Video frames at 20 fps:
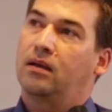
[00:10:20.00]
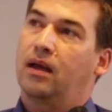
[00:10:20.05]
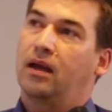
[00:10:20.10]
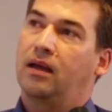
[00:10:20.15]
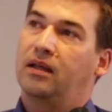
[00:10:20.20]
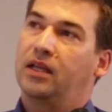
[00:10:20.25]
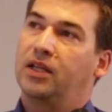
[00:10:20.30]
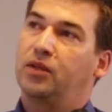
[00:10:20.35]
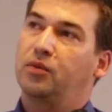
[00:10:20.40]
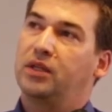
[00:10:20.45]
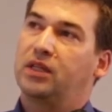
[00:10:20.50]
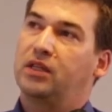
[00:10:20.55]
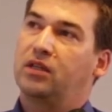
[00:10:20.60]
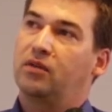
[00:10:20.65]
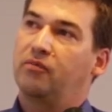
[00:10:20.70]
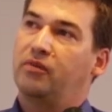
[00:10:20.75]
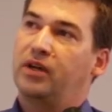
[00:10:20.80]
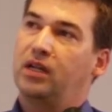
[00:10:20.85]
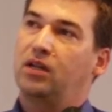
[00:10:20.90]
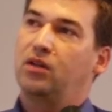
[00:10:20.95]
And
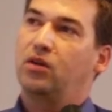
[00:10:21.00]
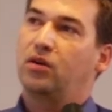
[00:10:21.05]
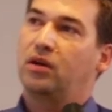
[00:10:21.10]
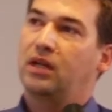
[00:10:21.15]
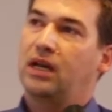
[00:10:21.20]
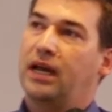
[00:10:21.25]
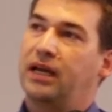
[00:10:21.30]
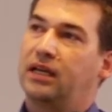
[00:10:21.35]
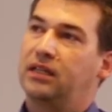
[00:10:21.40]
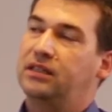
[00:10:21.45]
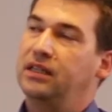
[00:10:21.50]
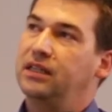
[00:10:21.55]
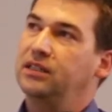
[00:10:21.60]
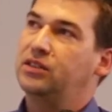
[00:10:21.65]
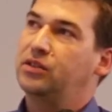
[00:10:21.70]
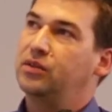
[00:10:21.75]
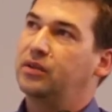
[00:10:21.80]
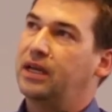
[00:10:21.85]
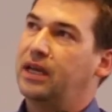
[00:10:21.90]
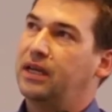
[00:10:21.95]
it will look like
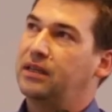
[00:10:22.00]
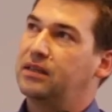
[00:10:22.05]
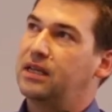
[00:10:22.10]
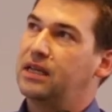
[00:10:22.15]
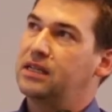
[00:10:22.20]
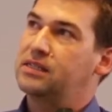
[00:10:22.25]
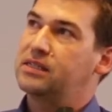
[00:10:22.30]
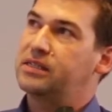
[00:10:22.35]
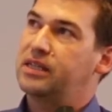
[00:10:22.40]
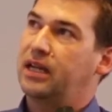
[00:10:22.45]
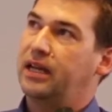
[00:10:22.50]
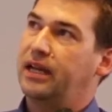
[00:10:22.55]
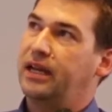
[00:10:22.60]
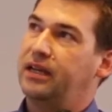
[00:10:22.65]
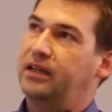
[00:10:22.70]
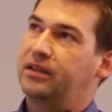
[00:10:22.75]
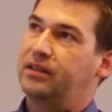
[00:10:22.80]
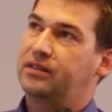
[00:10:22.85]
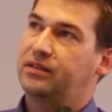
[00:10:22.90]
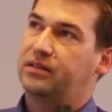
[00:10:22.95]
this. You can then
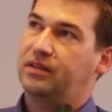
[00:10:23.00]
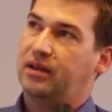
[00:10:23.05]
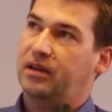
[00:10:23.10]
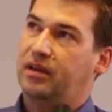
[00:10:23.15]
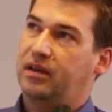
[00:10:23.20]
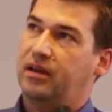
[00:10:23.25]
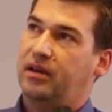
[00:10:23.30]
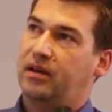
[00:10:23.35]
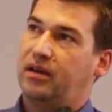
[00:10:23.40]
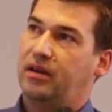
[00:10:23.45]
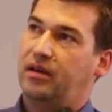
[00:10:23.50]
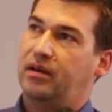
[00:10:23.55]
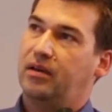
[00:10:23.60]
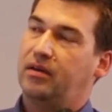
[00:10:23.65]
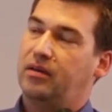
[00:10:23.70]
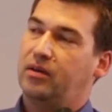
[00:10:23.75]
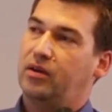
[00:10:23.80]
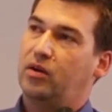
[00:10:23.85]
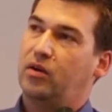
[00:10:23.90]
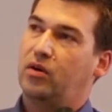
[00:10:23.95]
select
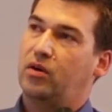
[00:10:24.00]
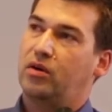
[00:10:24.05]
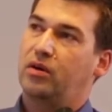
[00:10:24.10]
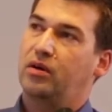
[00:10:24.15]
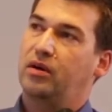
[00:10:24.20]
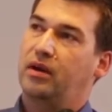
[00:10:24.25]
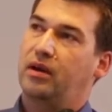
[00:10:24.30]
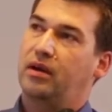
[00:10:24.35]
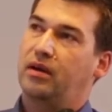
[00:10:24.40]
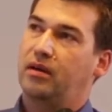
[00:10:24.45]
your